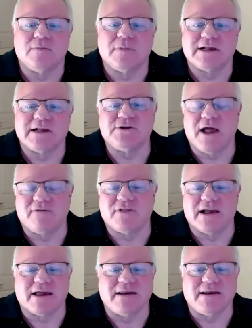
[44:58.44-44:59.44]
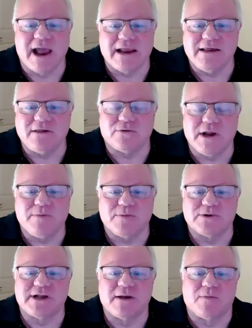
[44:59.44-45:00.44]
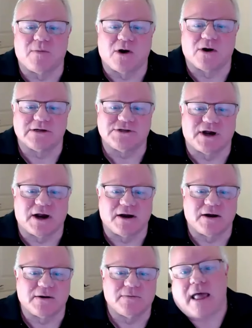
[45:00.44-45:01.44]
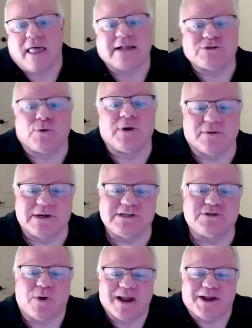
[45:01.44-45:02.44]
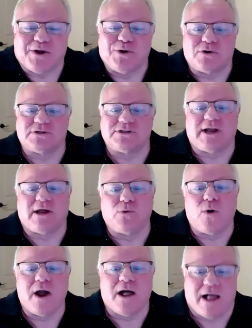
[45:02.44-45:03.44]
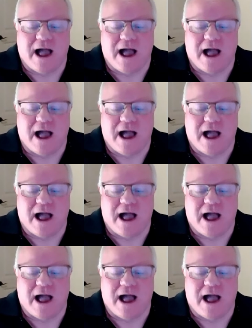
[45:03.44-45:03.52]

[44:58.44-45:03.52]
They still have like a 93% market share. That's one of the reasons why Google's done well.